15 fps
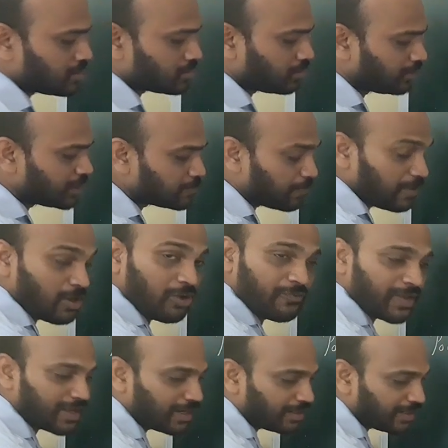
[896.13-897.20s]
So this P
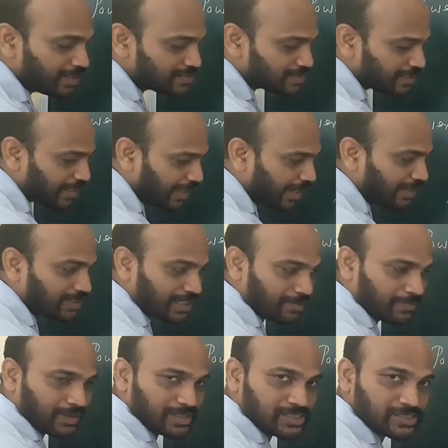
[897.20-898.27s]
of A contains 8
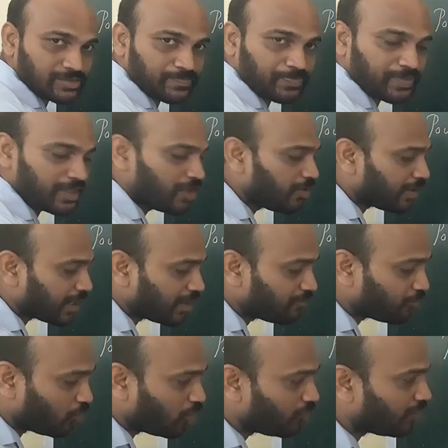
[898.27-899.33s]
elements. Here you
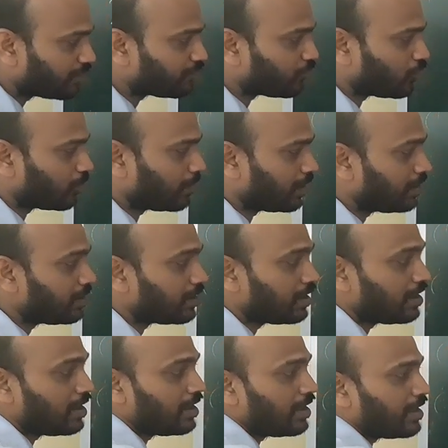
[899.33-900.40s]
can form one formula.
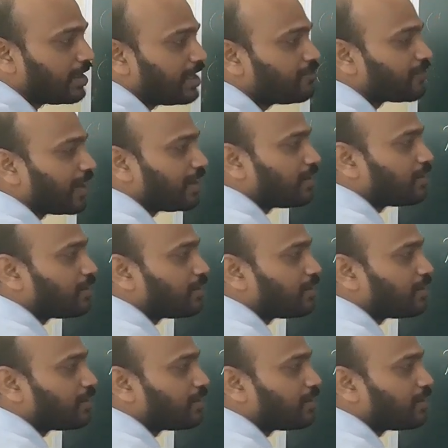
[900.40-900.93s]
If